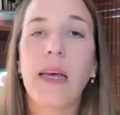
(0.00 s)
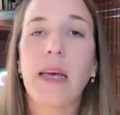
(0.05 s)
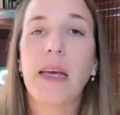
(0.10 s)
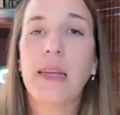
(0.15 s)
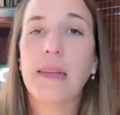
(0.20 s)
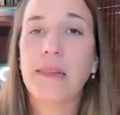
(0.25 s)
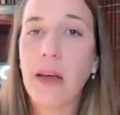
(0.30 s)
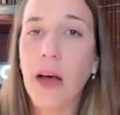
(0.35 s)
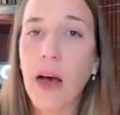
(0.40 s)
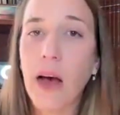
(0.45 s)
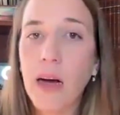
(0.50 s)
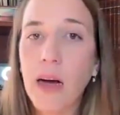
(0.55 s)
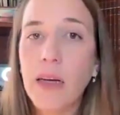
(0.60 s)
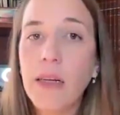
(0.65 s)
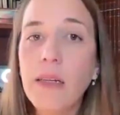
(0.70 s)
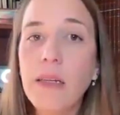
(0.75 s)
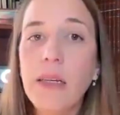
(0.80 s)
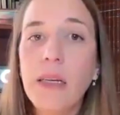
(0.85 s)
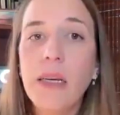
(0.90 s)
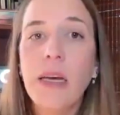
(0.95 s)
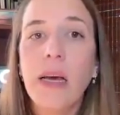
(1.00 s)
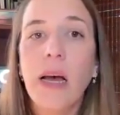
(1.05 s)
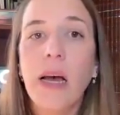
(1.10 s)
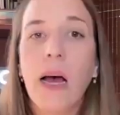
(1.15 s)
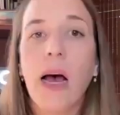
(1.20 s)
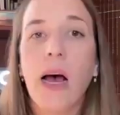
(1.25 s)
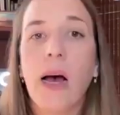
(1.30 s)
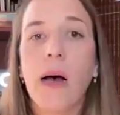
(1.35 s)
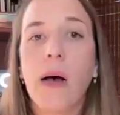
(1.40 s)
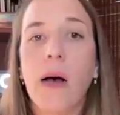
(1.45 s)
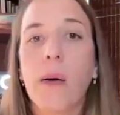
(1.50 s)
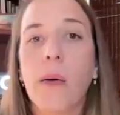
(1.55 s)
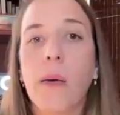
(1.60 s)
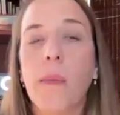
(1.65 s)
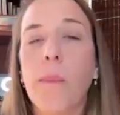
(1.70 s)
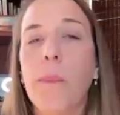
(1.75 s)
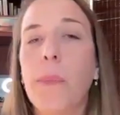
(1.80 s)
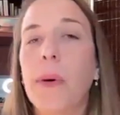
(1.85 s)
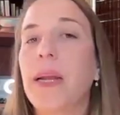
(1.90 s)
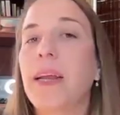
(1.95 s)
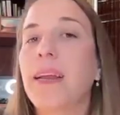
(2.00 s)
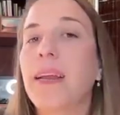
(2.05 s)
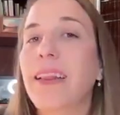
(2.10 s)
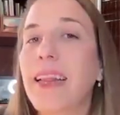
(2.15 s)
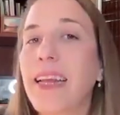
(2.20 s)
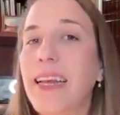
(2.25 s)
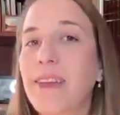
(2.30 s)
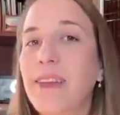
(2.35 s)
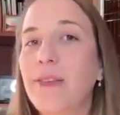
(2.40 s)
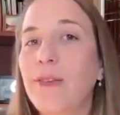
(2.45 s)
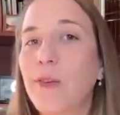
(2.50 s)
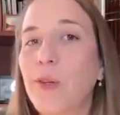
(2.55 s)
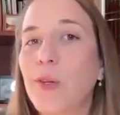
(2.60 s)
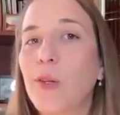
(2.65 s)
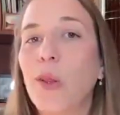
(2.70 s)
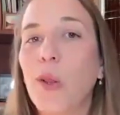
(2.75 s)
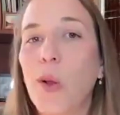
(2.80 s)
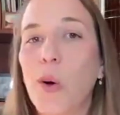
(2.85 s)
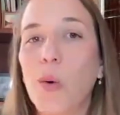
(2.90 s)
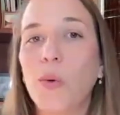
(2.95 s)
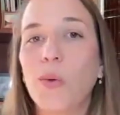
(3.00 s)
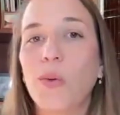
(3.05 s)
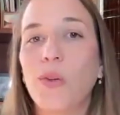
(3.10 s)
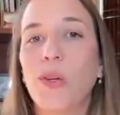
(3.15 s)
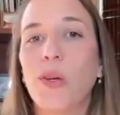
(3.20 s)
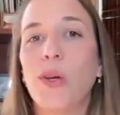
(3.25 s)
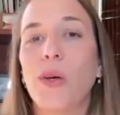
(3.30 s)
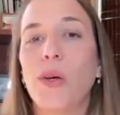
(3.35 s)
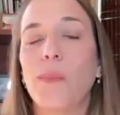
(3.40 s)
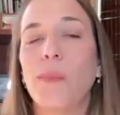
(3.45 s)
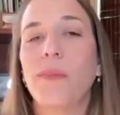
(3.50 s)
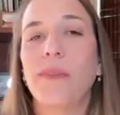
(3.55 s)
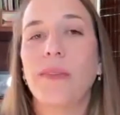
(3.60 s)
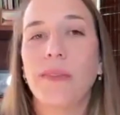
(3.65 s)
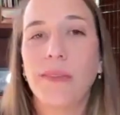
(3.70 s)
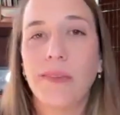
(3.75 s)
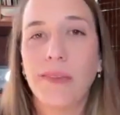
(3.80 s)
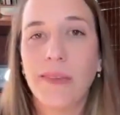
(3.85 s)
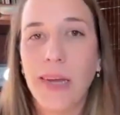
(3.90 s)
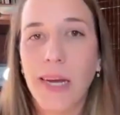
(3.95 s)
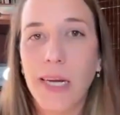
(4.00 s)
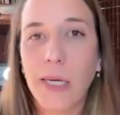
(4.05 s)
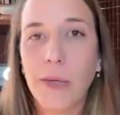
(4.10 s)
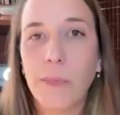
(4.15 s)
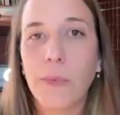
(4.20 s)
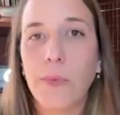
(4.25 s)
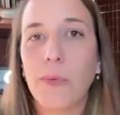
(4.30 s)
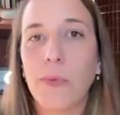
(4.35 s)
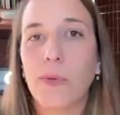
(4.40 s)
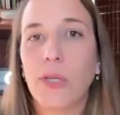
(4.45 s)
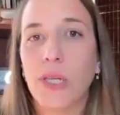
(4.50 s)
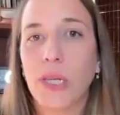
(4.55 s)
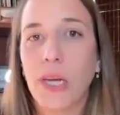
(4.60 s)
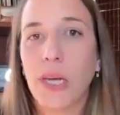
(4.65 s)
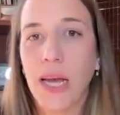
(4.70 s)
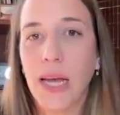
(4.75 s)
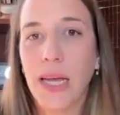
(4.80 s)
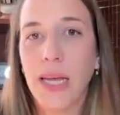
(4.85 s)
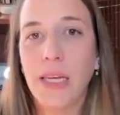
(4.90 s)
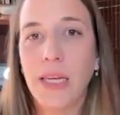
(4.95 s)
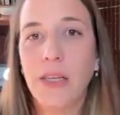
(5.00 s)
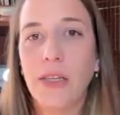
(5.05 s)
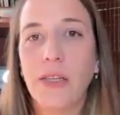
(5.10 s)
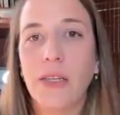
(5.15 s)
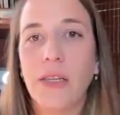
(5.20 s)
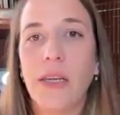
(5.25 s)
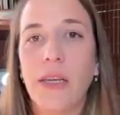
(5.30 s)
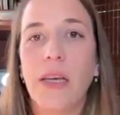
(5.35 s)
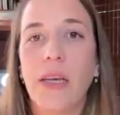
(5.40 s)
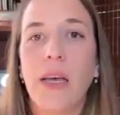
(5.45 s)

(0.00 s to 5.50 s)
it's hard, but it leads to long-term sustainable change.